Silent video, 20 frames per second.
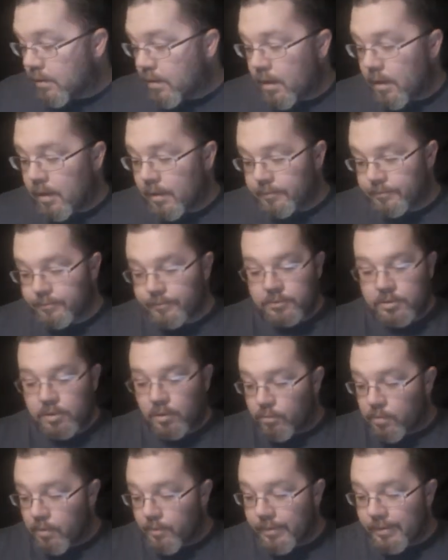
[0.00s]
Alright,
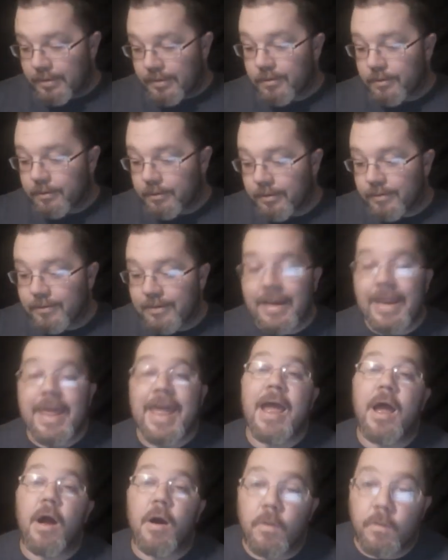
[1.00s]
so what we're going to do
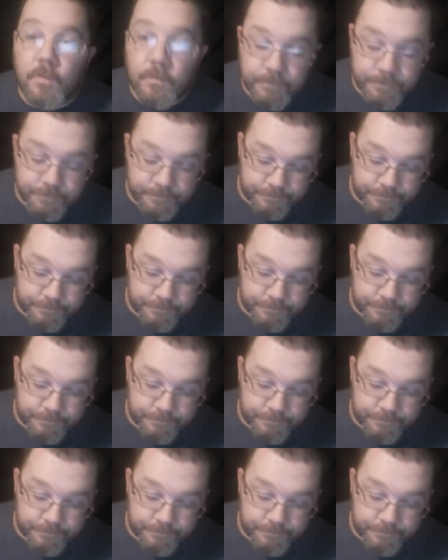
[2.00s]
now